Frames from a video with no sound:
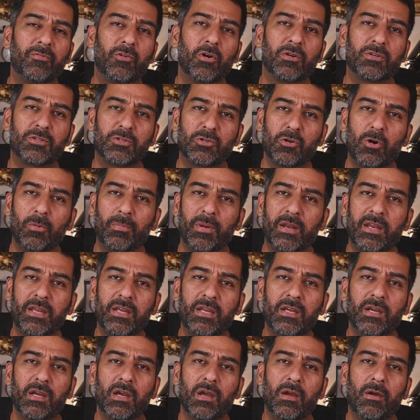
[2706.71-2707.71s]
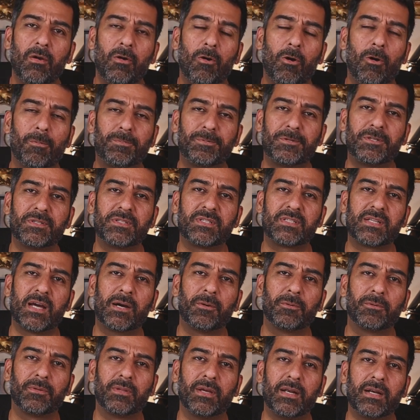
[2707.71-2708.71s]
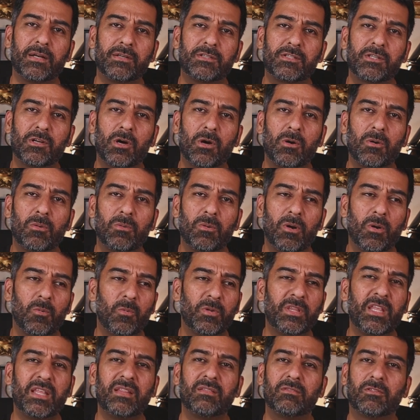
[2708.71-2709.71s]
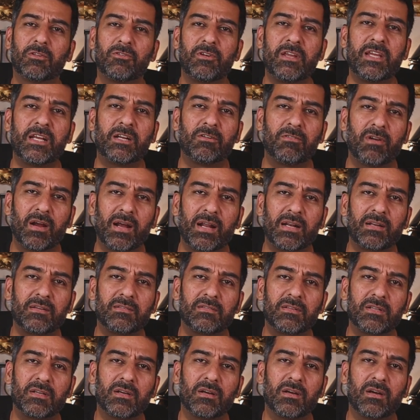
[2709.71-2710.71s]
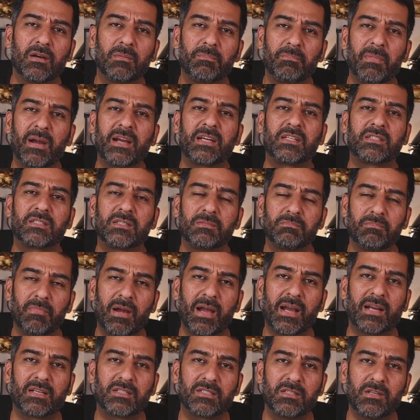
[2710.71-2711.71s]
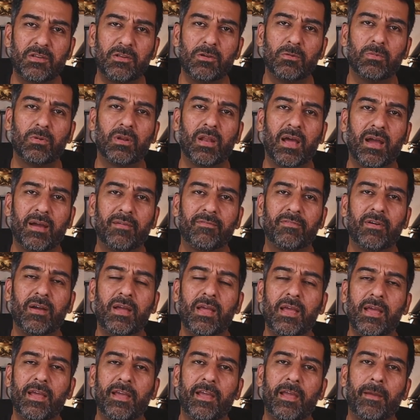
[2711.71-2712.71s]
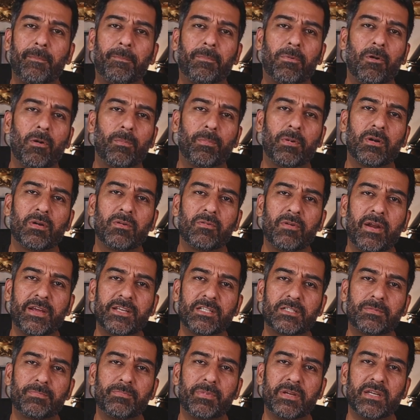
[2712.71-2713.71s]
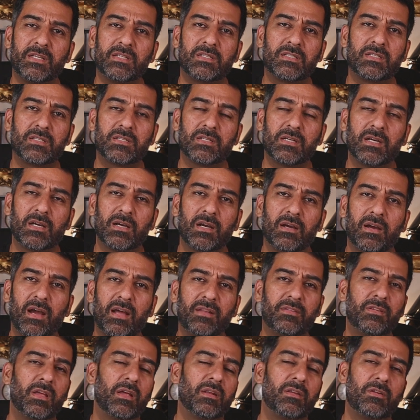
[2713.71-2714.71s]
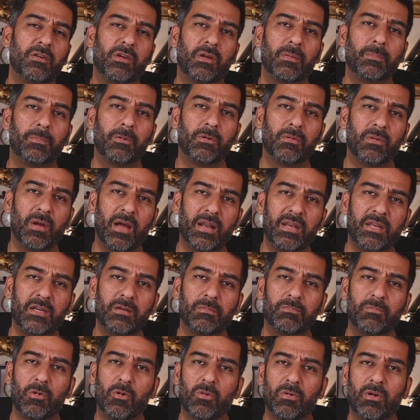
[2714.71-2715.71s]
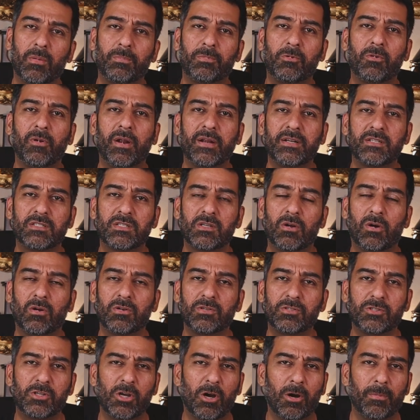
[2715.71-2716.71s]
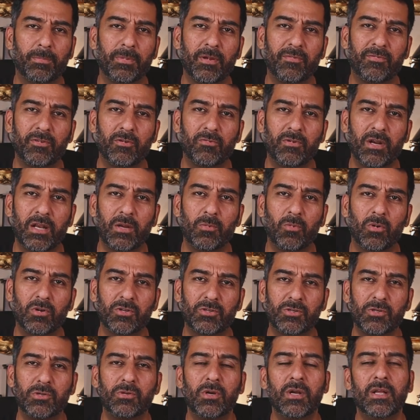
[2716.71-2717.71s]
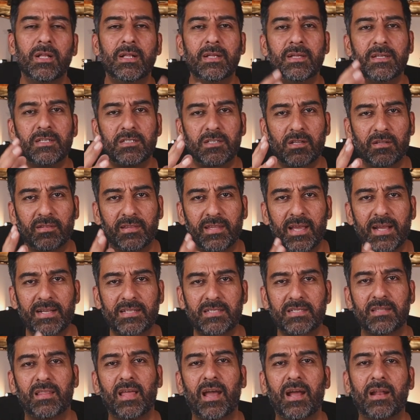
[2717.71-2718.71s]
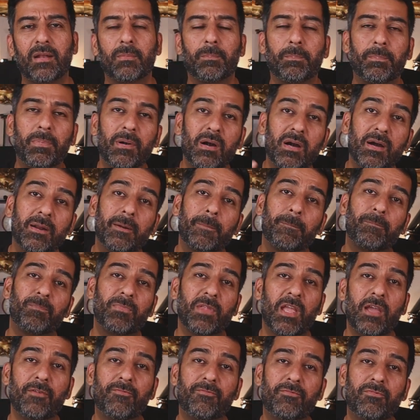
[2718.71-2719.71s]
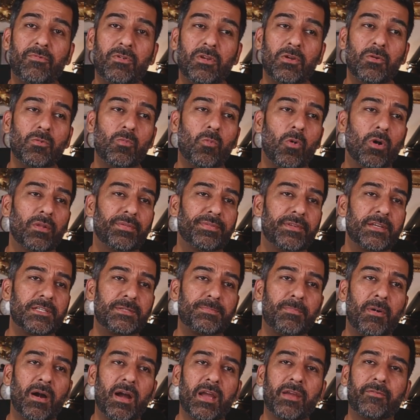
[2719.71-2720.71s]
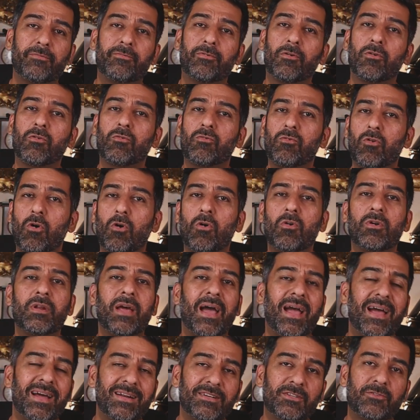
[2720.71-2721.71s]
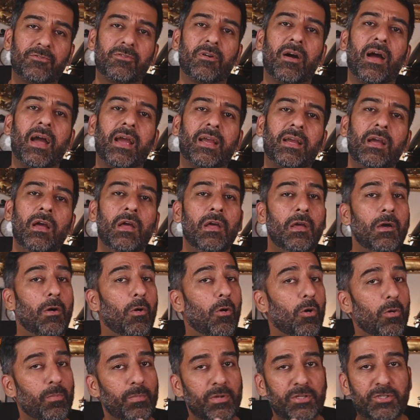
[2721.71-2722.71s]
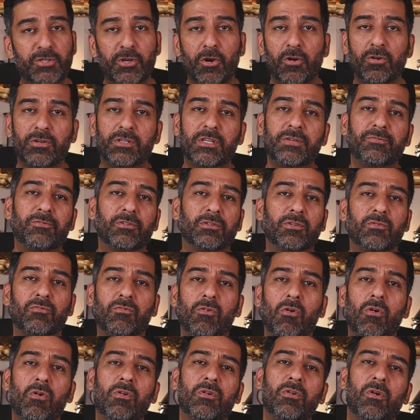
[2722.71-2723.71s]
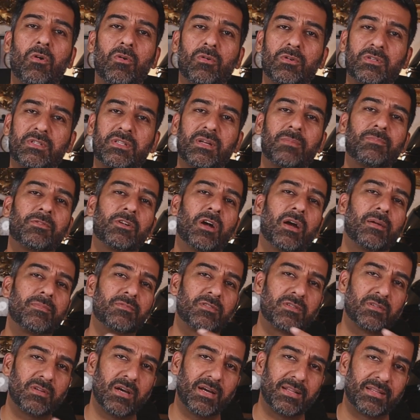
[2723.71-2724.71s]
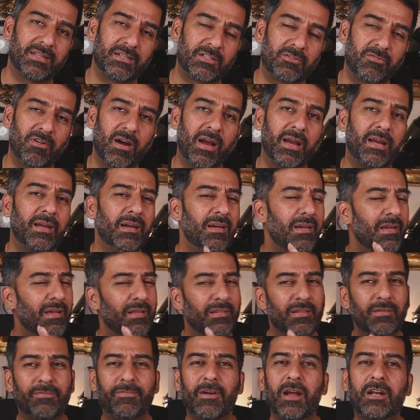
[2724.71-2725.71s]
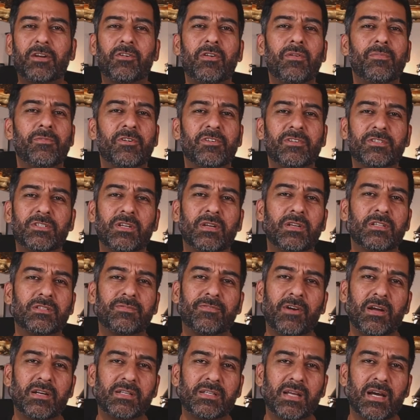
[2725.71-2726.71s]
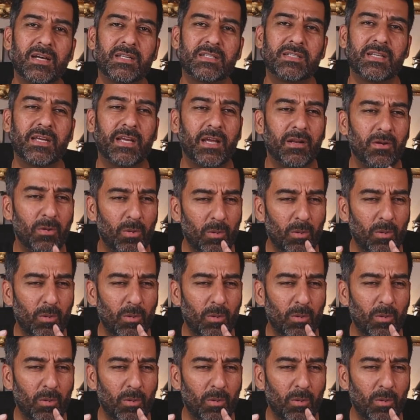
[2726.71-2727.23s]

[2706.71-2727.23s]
You've got so many options out there. So within 3 grand max you will have a proper race beast, and then you can put any more upgrades on top if you really want to. So that's that. But if you want this bike for road and track, or majority for the road, or sometimes at the track, the factory version is fantastic.